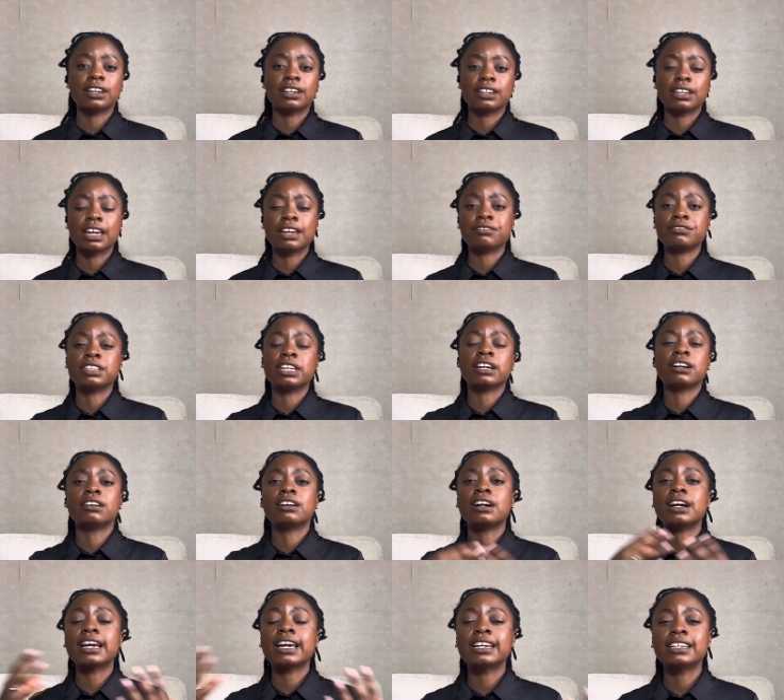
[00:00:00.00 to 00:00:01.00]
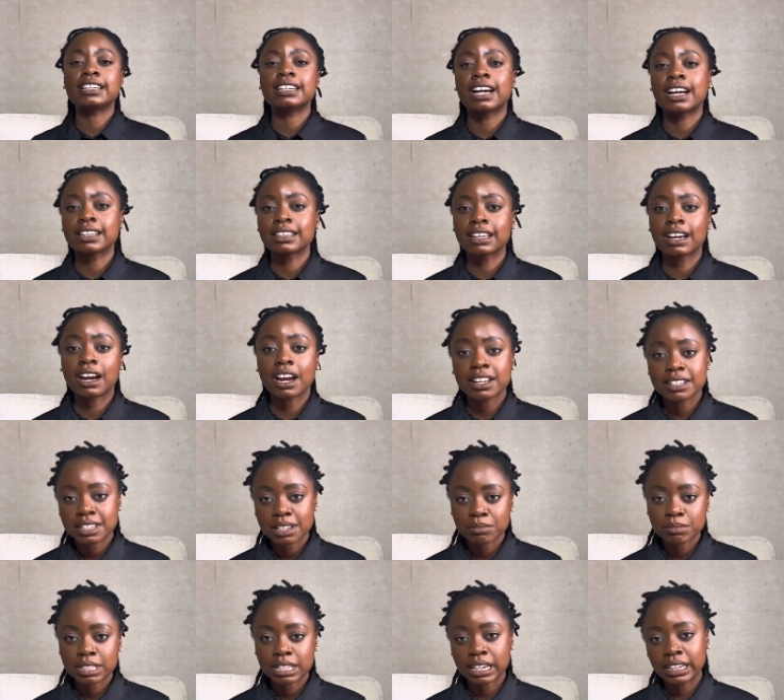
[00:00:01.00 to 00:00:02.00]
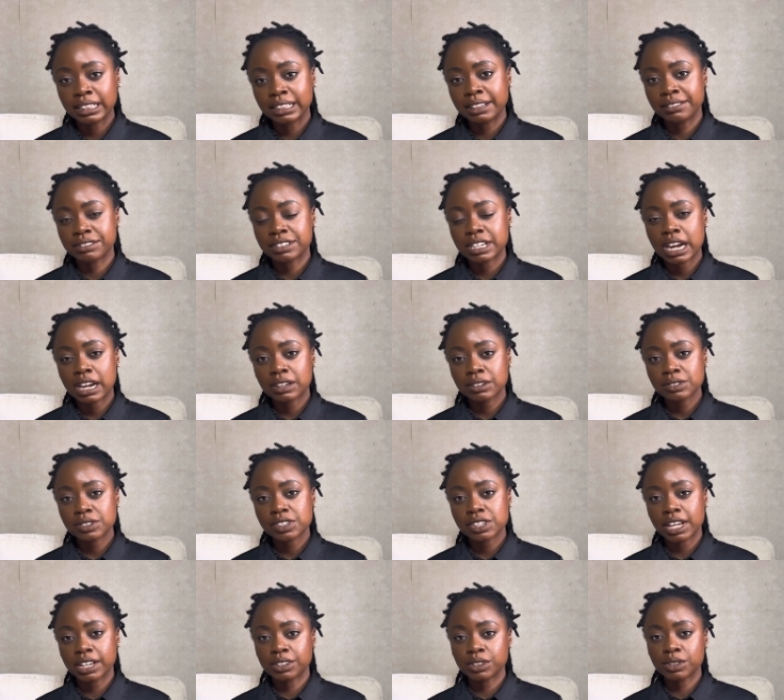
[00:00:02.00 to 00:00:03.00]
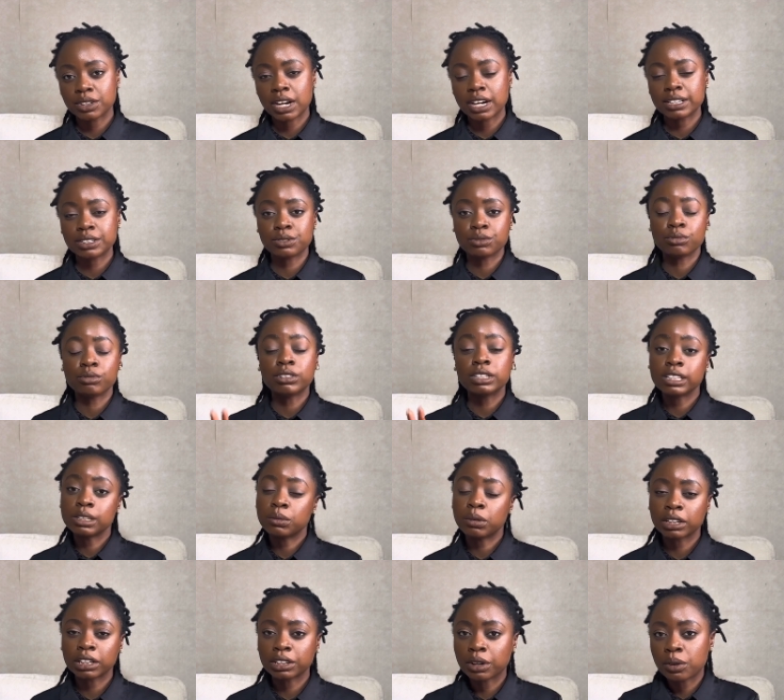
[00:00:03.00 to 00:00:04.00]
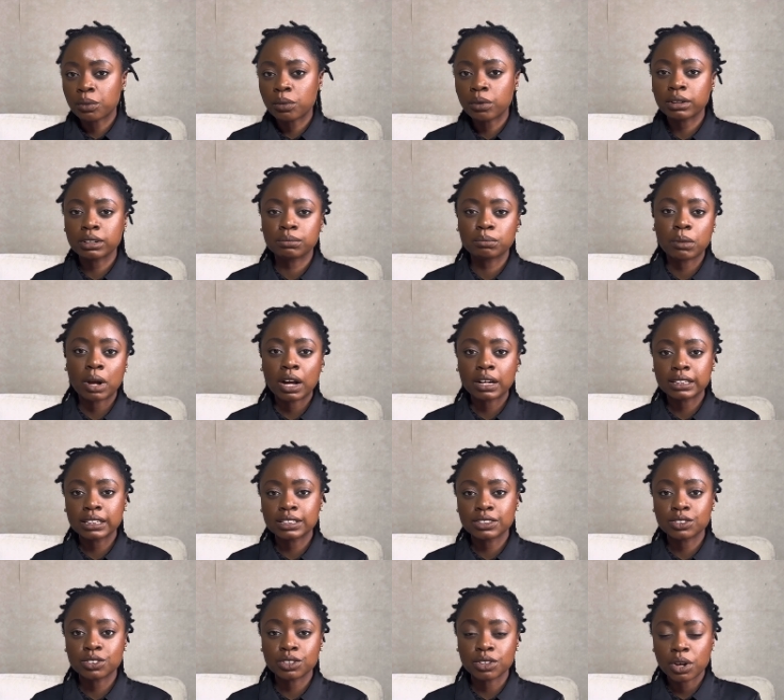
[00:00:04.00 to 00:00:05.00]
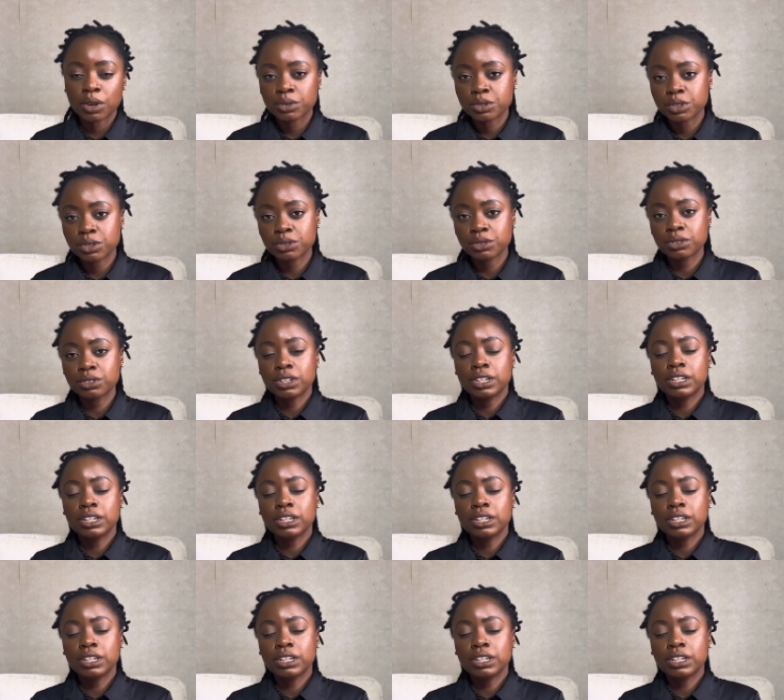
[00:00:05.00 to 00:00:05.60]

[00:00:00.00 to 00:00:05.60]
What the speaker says: If there are any other items that are left out and you guys really want to know what markets to go to,